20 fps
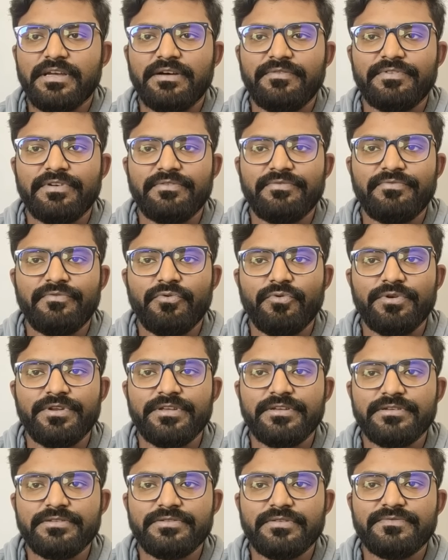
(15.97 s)
after 4
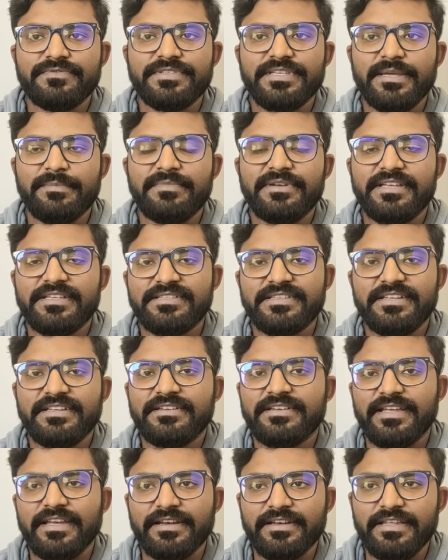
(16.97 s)
years of same
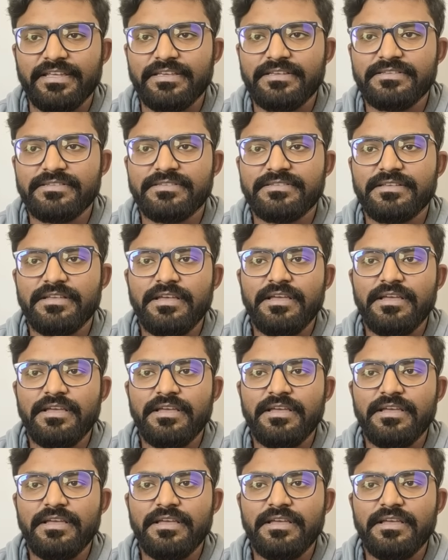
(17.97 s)
testing techniques,